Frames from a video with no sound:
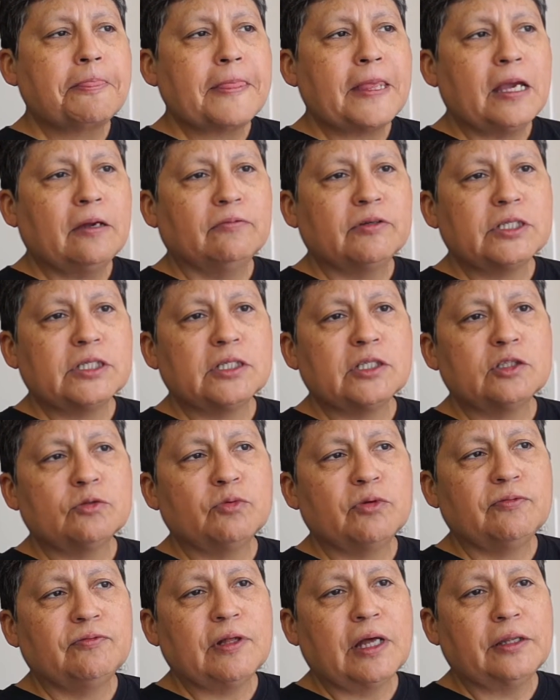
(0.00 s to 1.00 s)
ever since
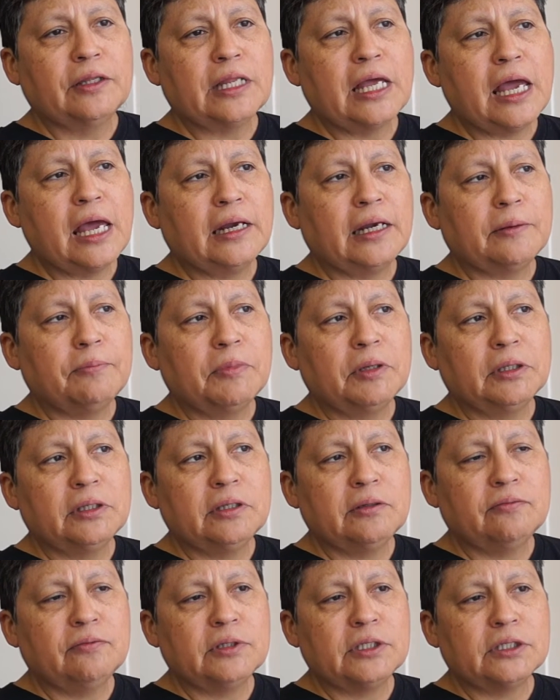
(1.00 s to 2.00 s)
we've done that, I
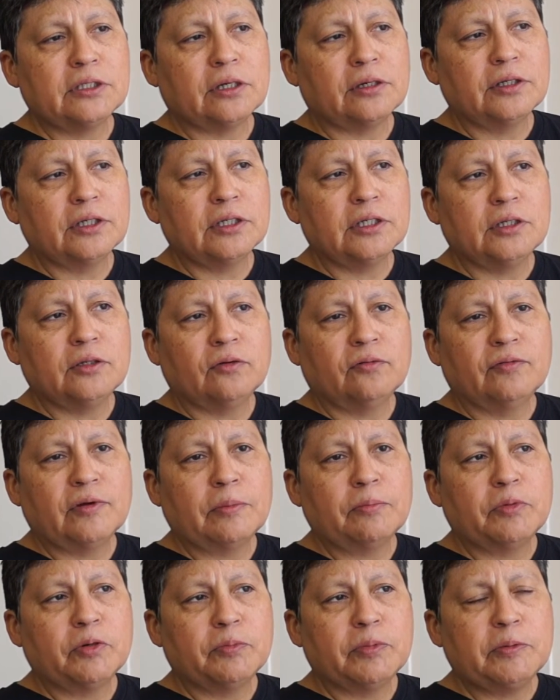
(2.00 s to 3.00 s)
believe we started in
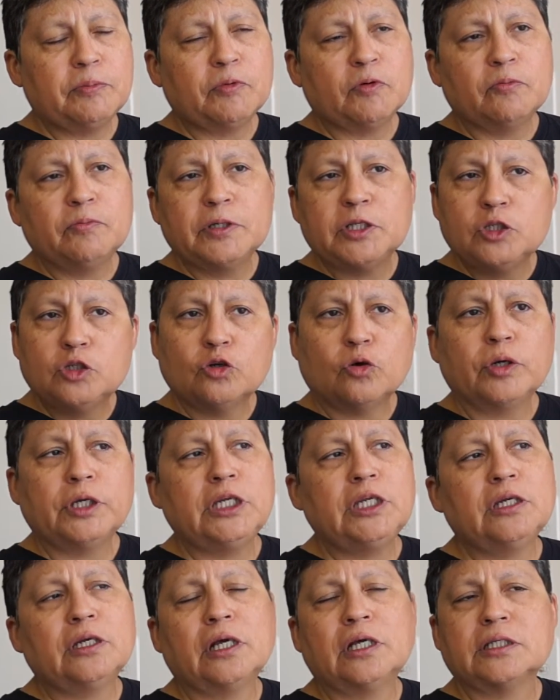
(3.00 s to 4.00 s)
November, people have been
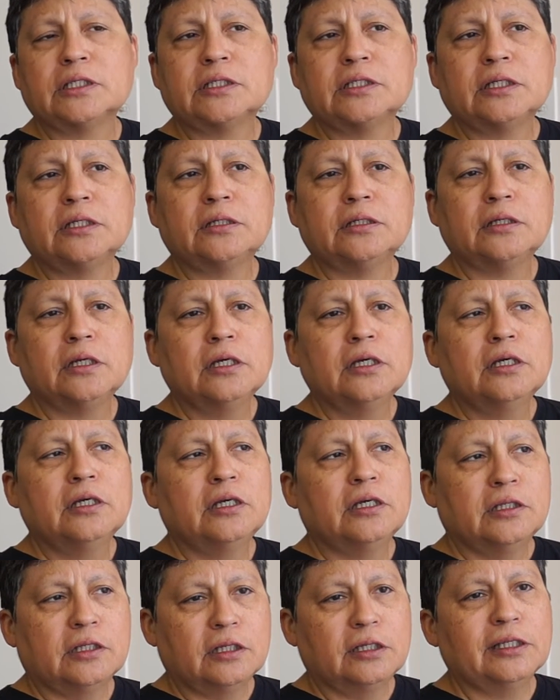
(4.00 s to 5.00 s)
joining us, and
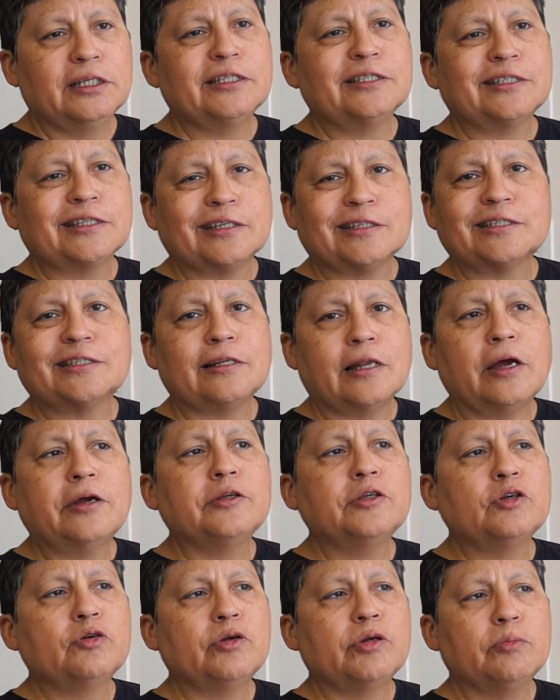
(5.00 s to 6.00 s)
the list gets
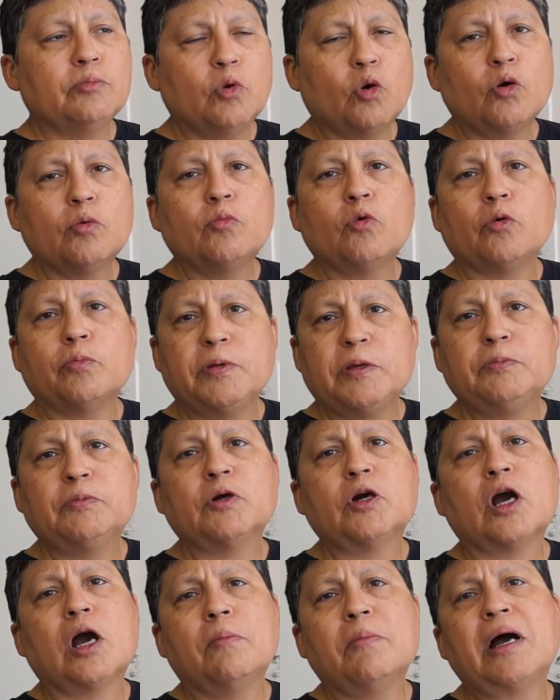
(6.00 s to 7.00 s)
larger and more
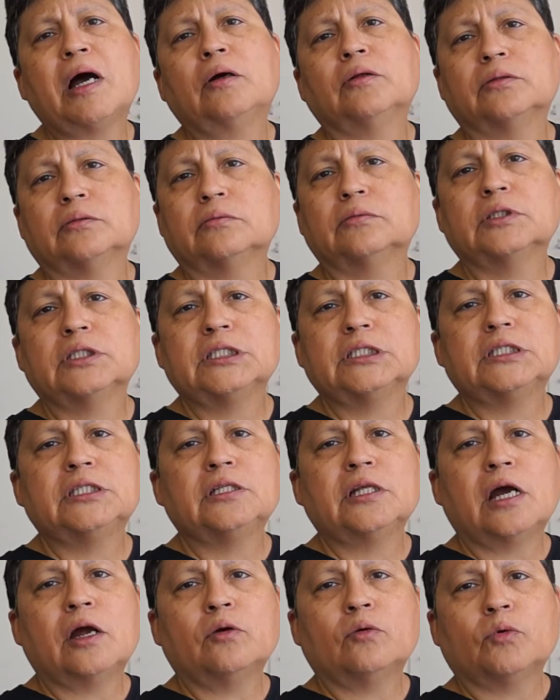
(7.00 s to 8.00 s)
people come out to
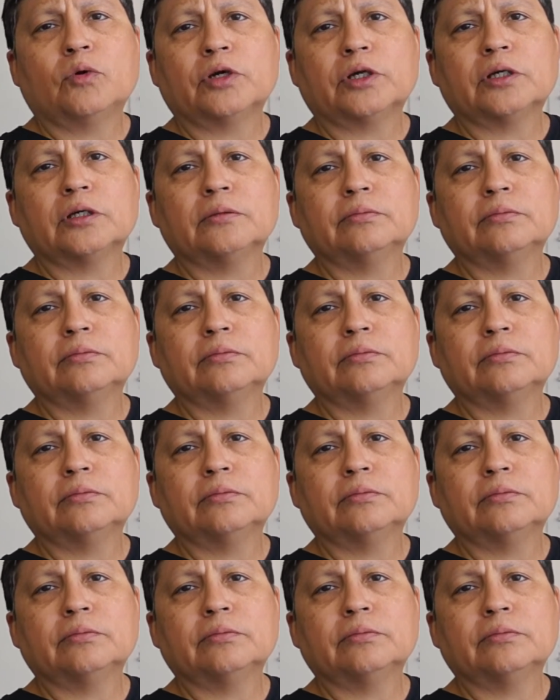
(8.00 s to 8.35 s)
see the artwork.